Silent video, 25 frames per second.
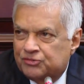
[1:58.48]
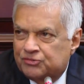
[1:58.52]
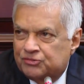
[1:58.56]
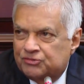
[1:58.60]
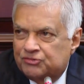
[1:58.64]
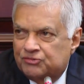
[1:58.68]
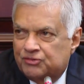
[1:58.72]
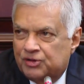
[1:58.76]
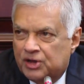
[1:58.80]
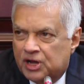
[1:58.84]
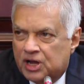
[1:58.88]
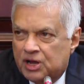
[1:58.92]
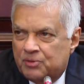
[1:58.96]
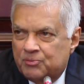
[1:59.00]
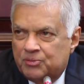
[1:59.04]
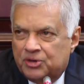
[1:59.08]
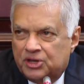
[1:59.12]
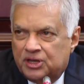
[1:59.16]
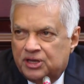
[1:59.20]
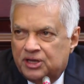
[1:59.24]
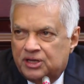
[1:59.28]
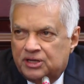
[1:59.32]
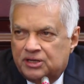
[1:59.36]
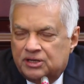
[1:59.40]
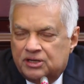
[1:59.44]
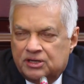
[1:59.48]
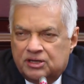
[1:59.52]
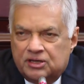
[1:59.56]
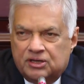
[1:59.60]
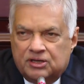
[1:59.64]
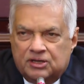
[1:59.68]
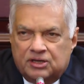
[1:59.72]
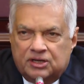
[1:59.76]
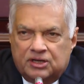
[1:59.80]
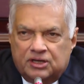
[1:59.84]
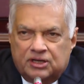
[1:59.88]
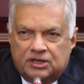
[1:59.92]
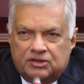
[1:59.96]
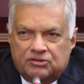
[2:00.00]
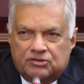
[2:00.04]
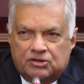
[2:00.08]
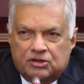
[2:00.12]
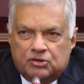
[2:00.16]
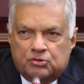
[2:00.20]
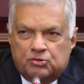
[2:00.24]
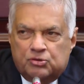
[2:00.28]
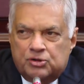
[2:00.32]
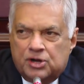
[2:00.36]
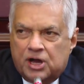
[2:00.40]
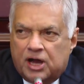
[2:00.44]
so we are coming in with
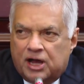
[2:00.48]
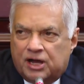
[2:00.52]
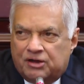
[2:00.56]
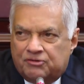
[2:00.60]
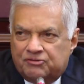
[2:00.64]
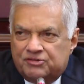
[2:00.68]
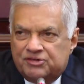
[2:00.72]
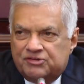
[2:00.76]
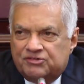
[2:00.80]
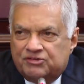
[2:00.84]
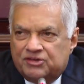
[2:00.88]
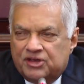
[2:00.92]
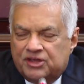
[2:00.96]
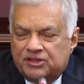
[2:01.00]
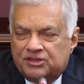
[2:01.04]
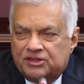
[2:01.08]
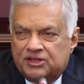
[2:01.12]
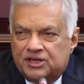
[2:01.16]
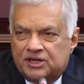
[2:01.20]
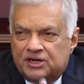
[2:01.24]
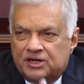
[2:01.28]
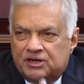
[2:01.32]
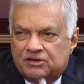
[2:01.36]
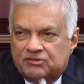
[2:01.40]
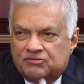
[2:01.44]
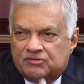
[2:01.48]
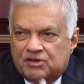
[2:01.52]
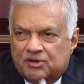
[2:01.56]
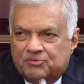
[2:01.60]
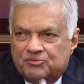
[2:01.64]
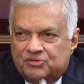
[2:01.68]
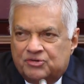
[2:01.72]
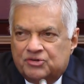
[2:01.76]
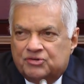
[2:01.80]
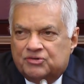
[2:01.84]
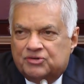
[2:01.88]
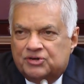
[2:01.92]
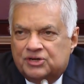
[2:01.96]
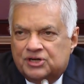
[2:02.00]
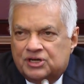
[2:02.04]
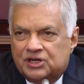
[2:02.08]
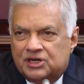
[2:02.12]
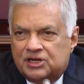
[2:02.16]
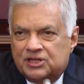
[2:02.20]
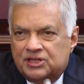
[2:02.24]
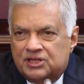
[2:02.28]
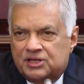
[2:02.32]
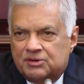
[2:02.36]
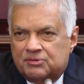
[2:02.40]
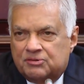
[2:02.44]
the good harvest, and then
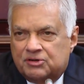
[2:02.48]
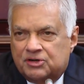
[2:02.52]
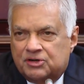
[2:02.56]
subsequently the